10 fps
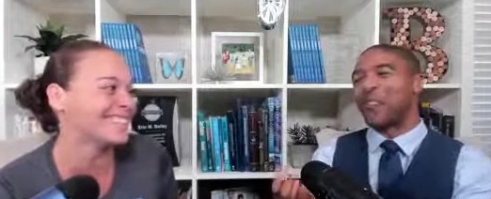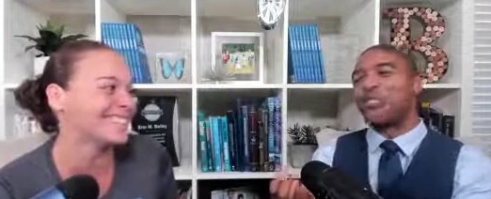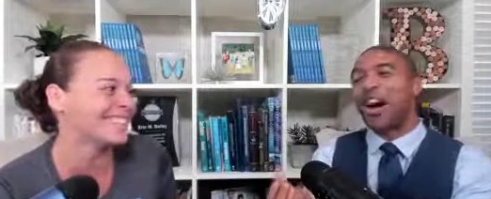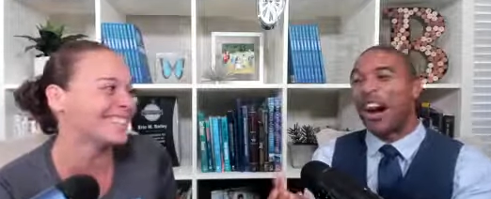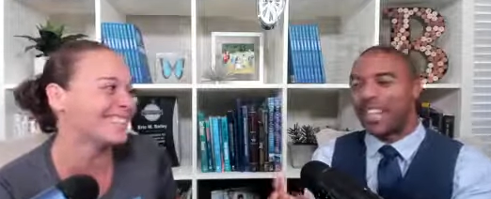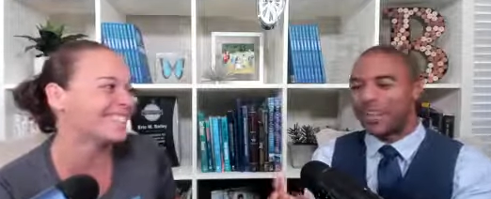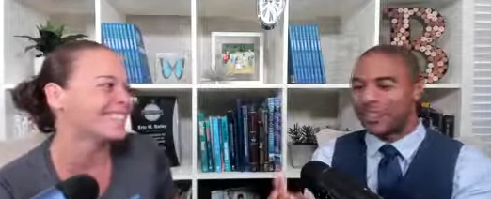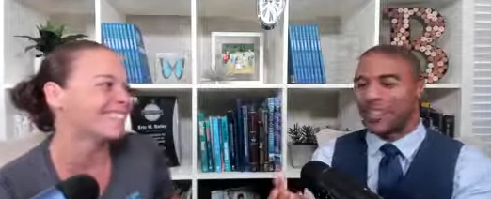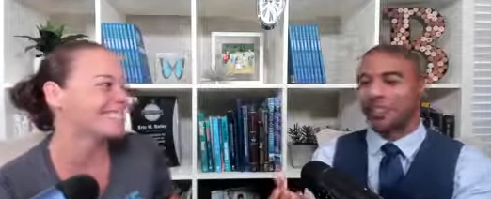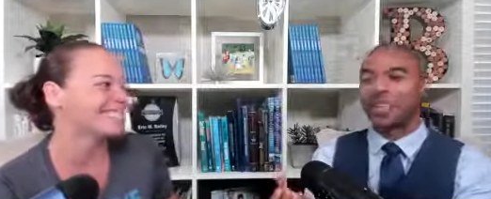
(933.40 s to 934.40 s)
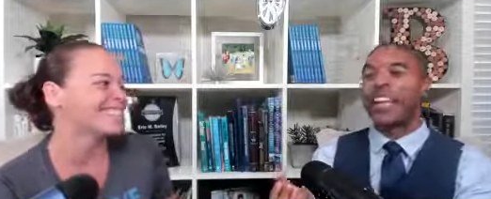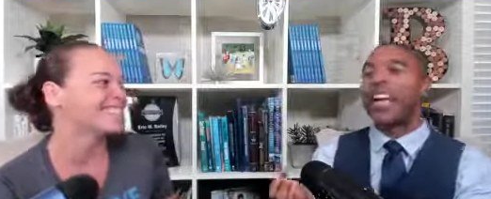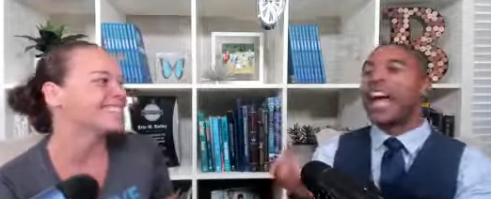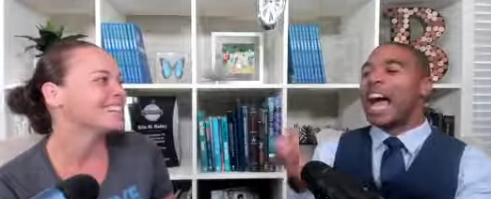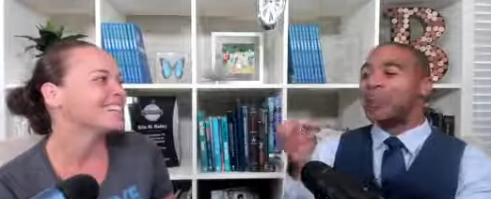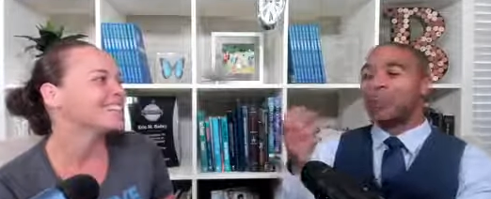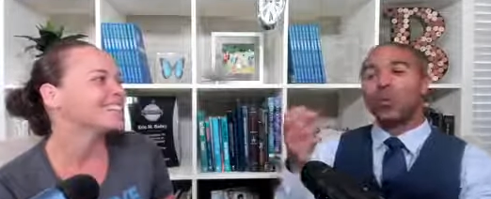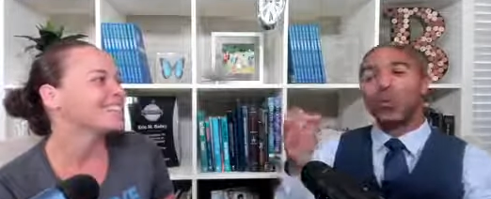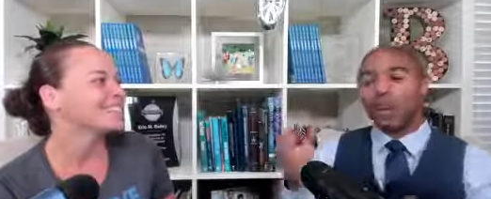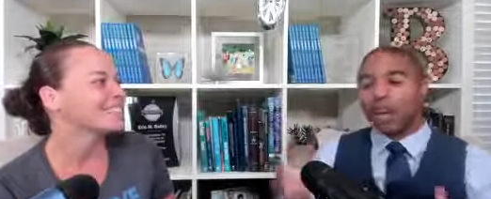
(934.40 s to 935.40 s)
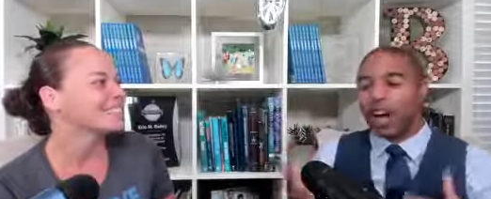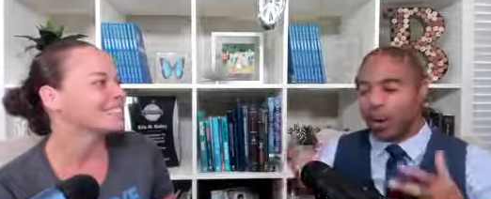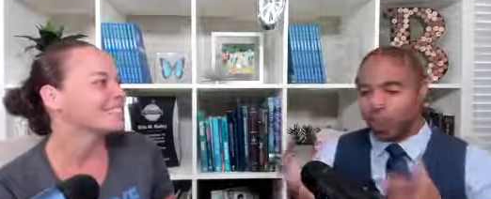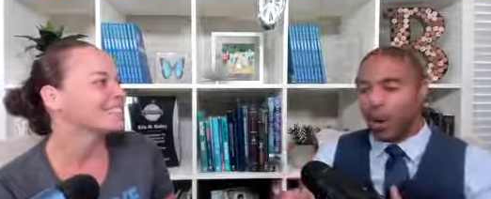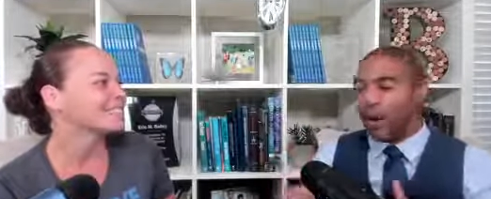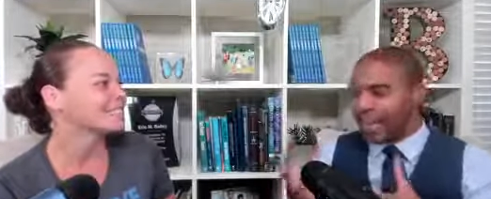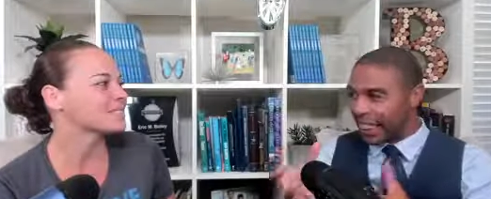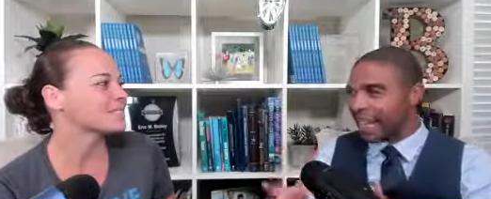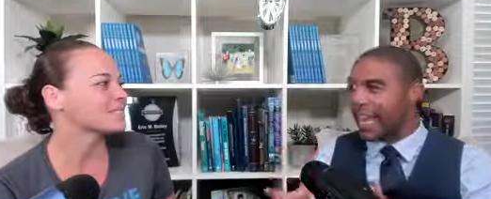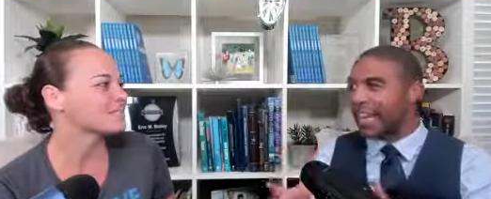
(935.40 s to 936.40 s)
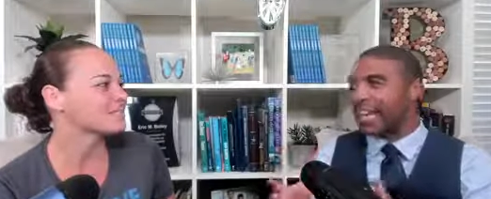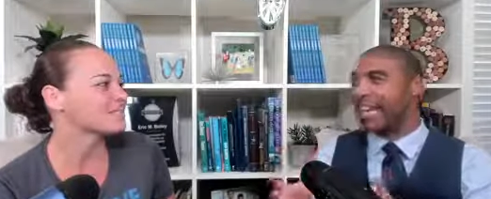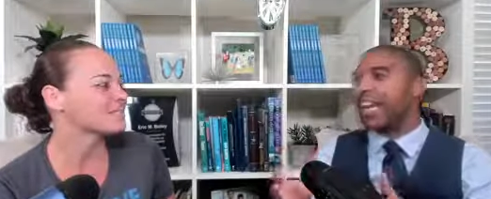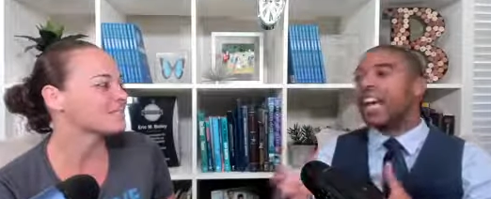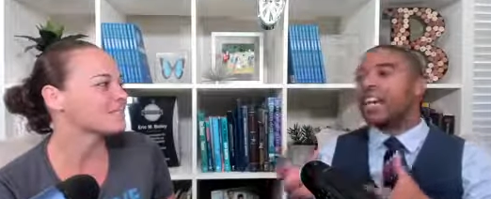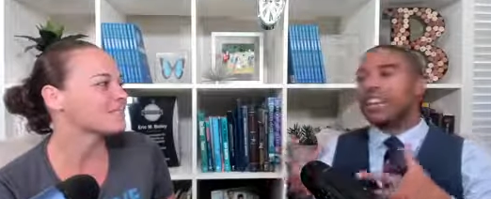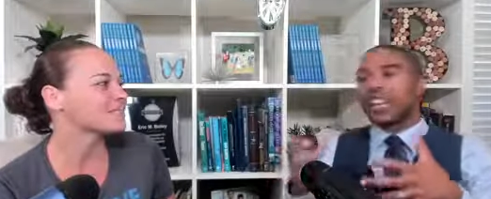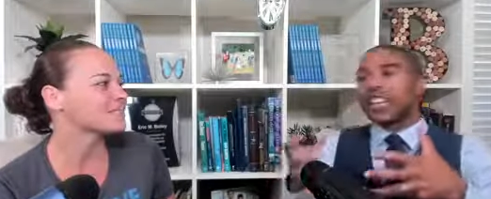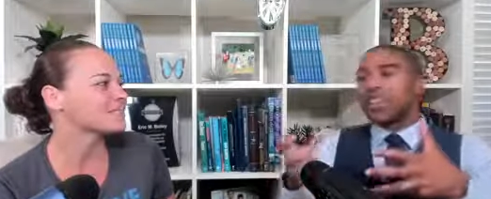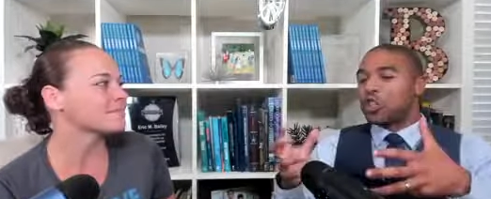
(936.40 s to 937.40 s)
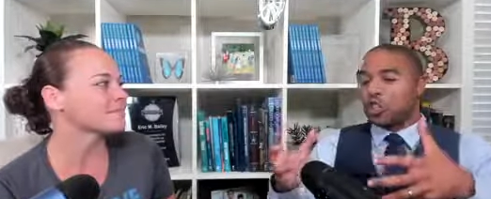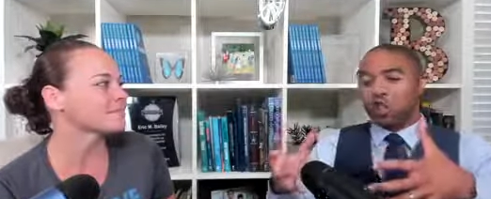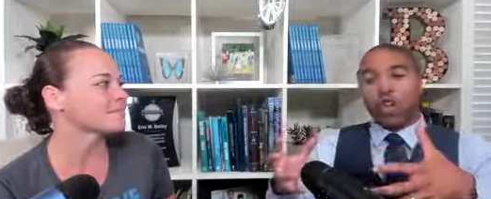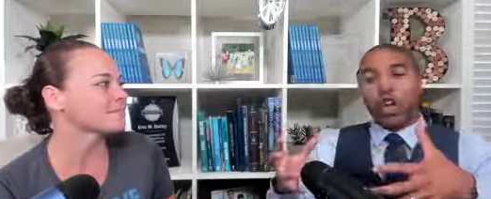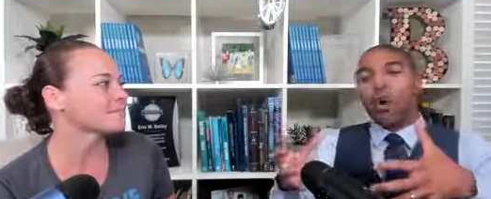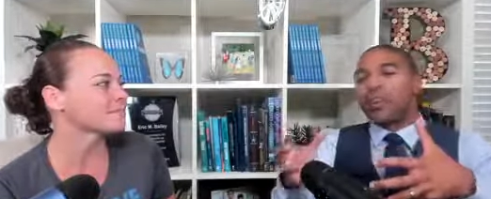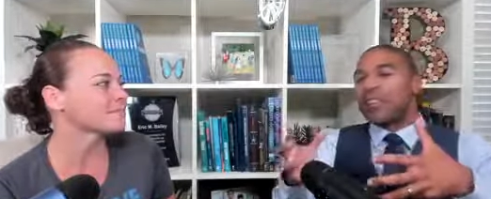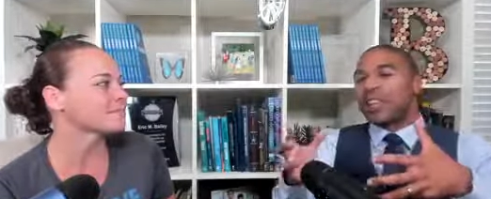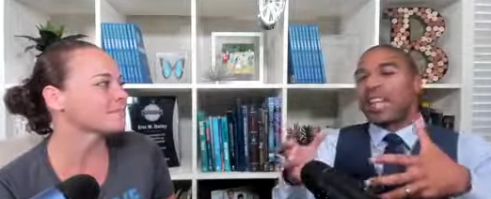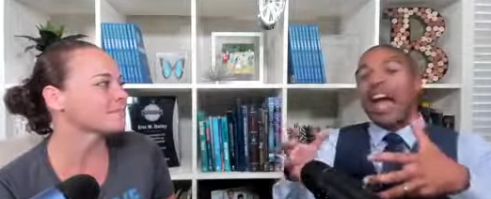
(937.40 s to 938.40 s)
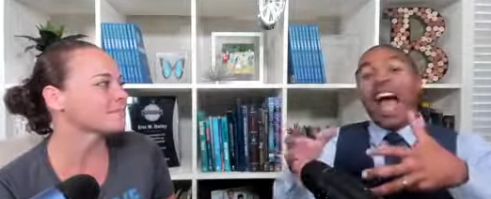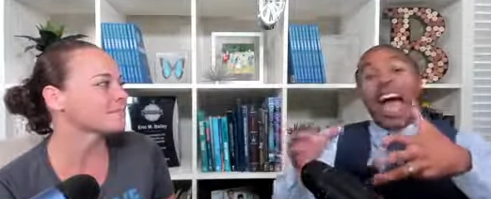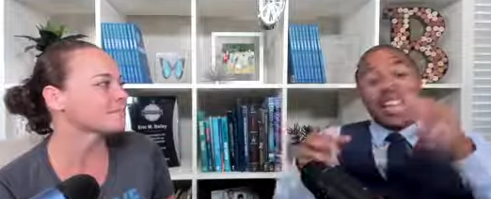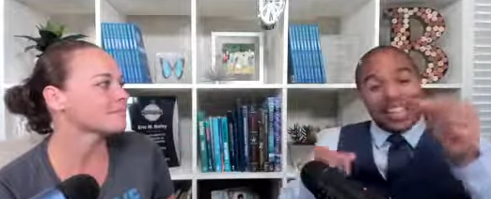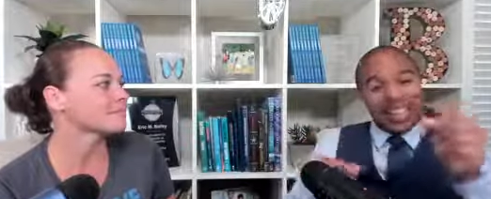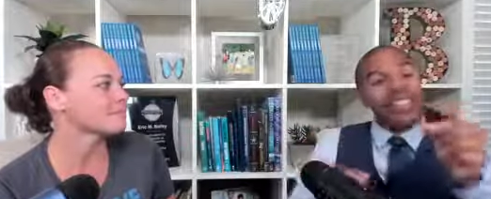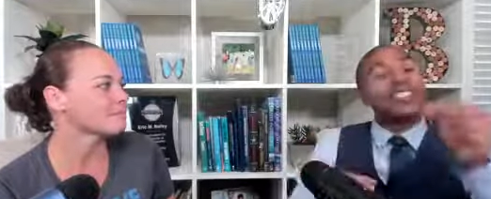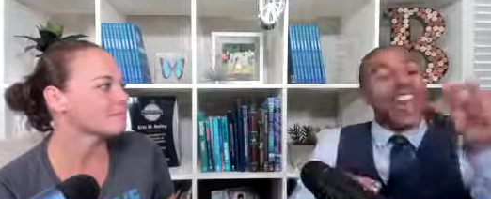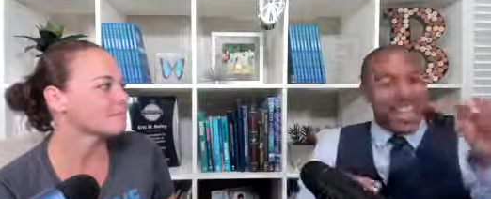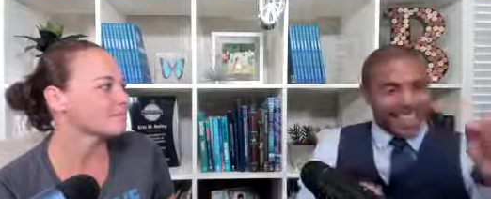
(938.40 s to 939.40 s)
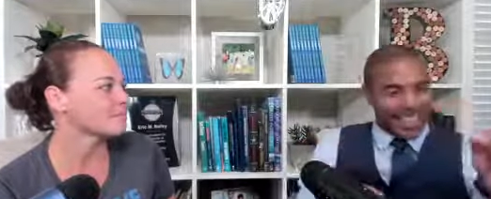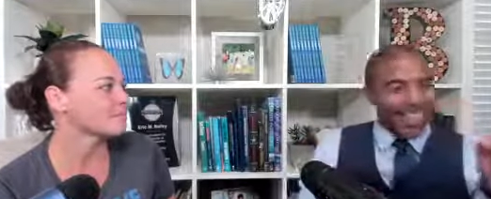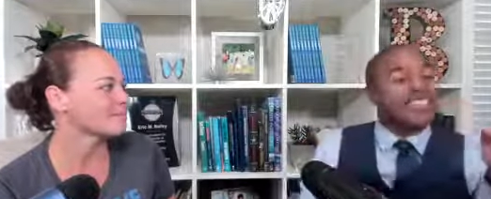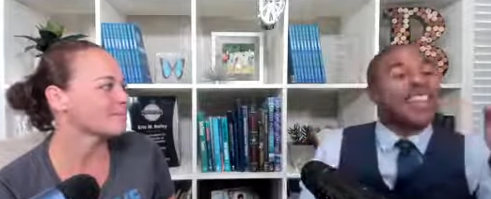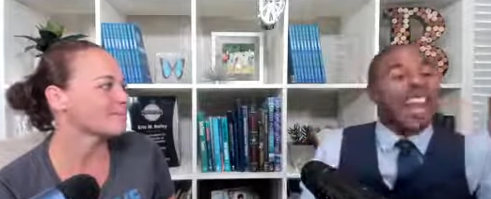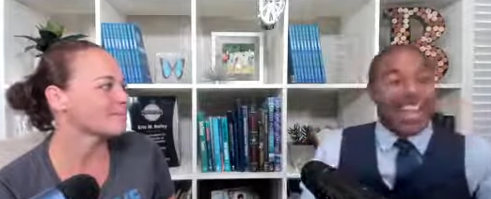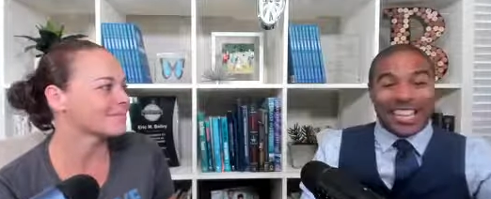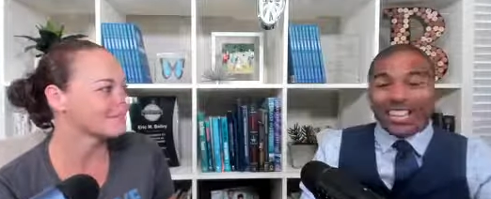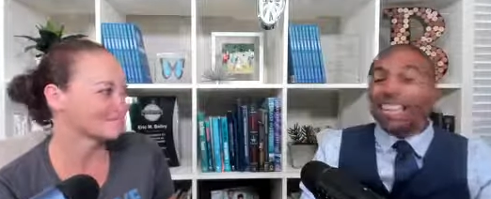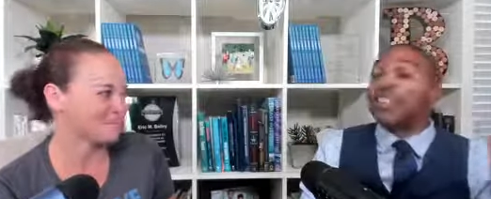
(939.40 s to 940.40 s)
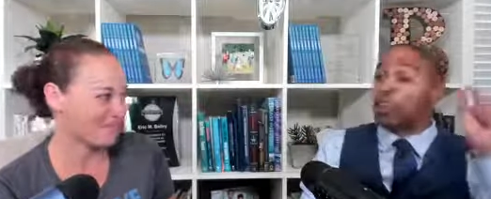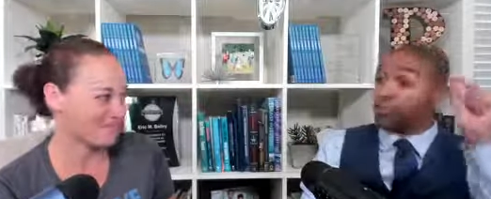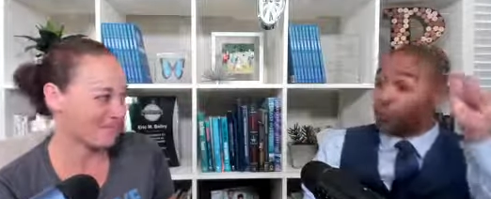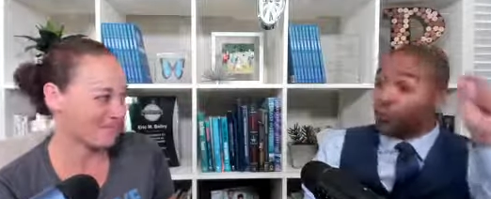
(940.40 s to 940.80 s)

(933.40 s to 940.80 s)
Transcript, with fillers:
Speaker 1: we're talking about something and we're working on one thing like she'll go and say and this and this and this and don't